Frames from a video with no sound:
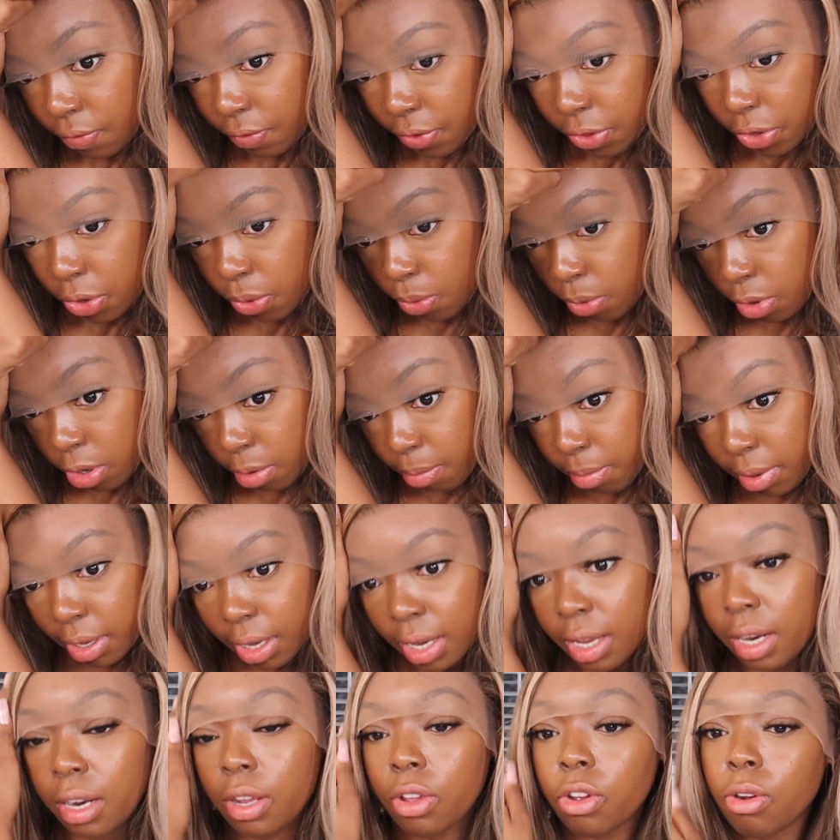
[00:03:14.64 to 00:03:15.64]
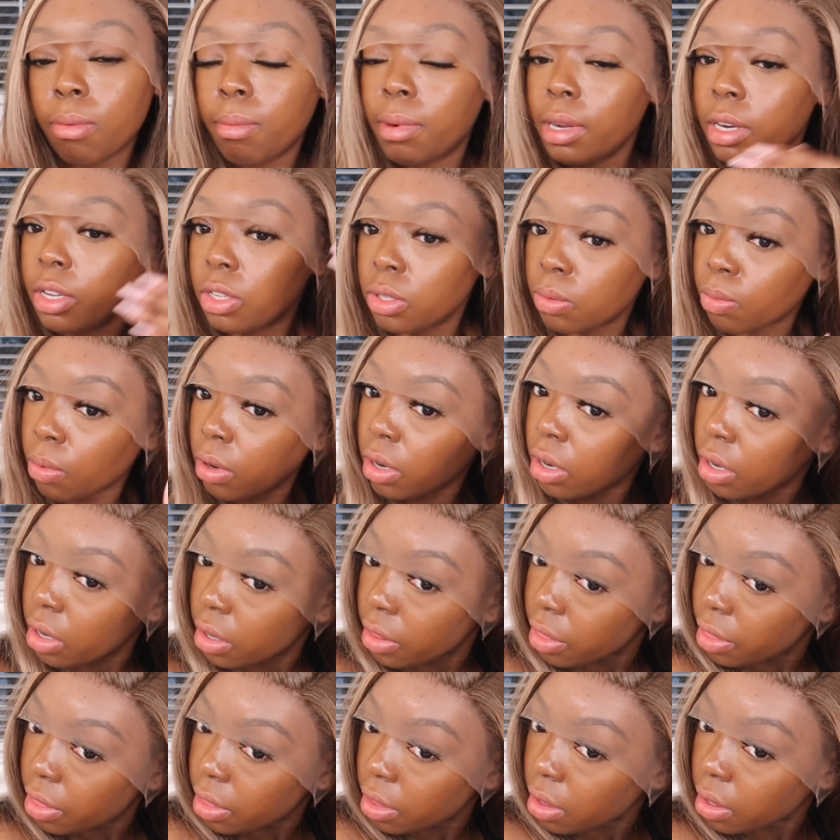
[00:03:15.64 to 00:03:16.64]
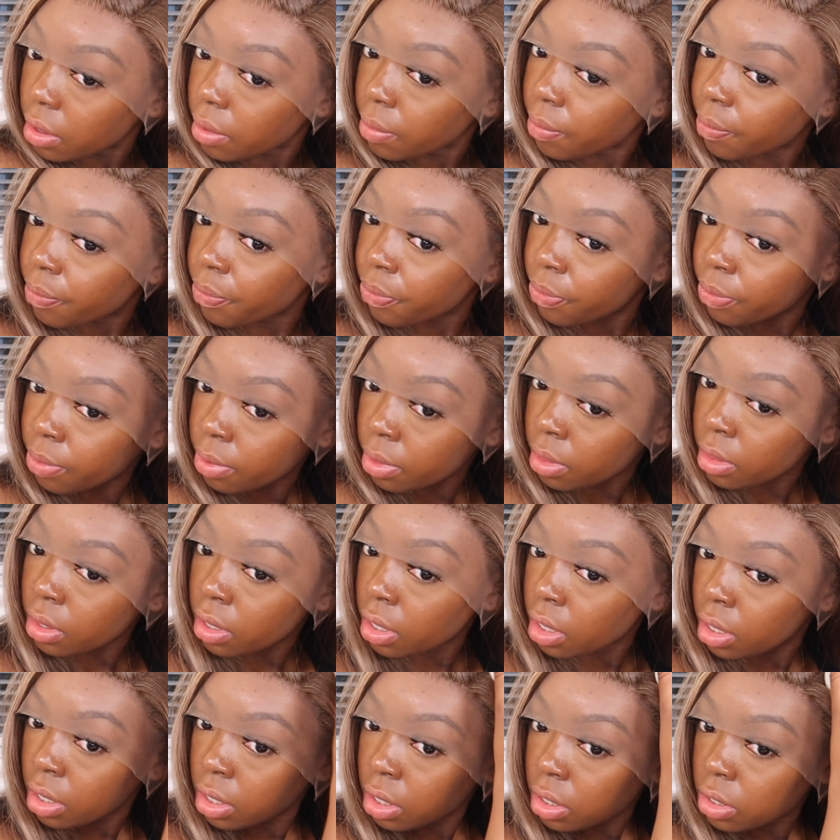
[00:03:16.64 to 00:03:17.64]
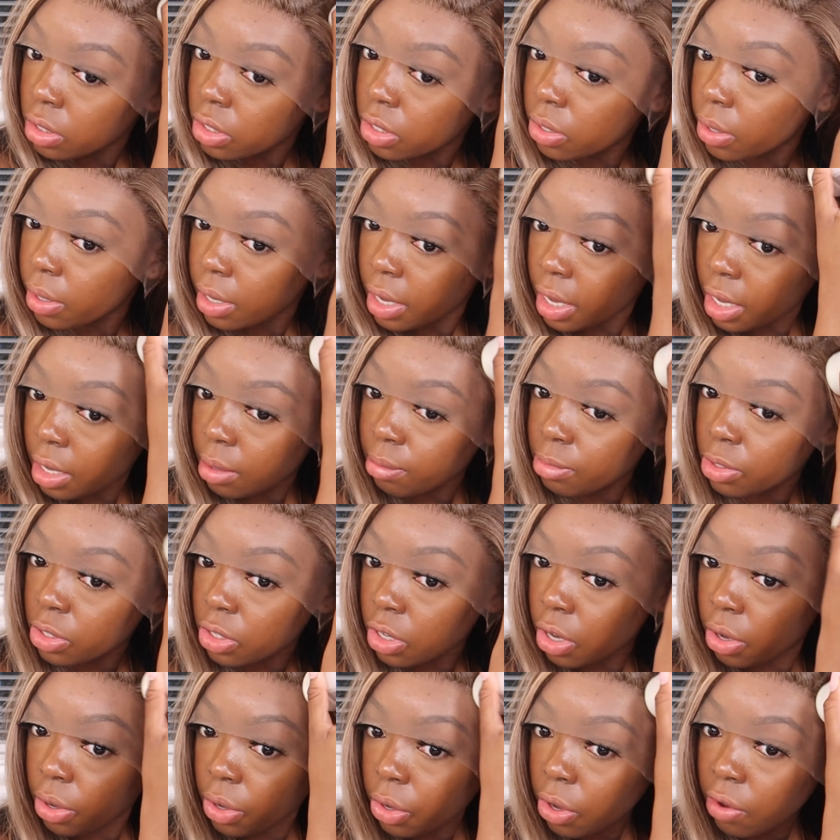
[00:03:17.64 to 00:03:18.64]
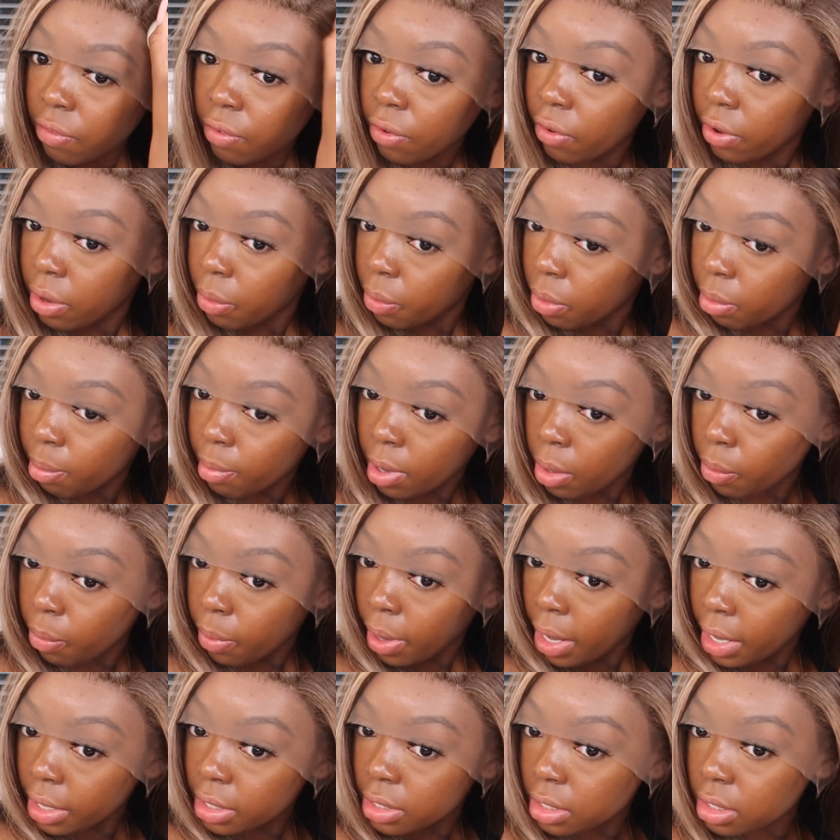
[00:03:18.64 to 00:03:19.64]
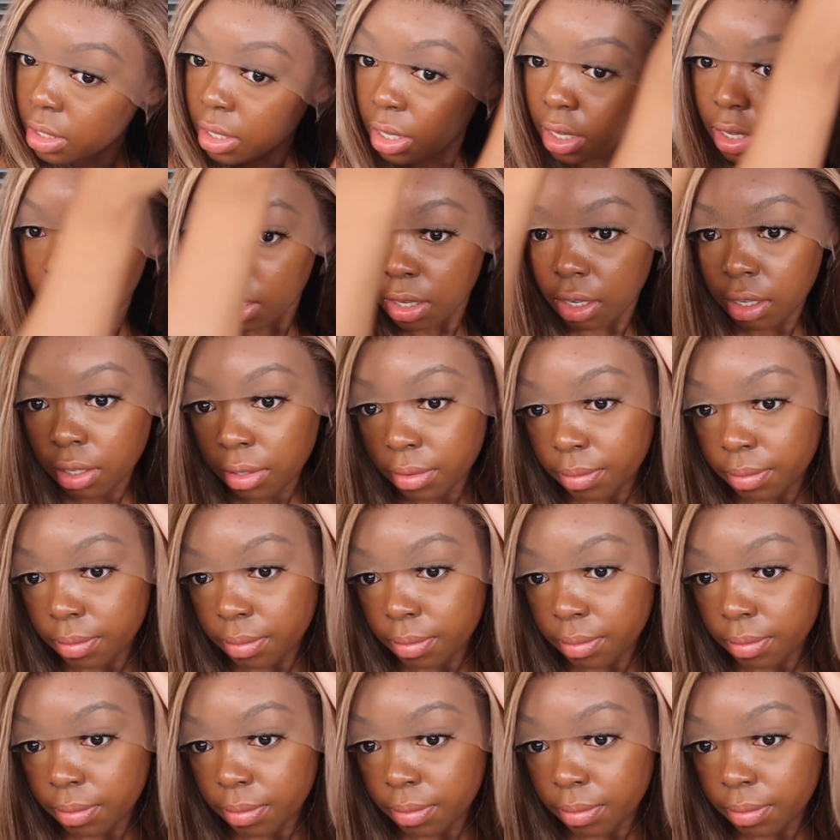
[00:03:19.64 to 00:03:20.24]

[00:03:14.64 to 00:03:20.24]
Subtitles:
You want to be getting your money's worth. So again, I'm just going over it with my wax stick,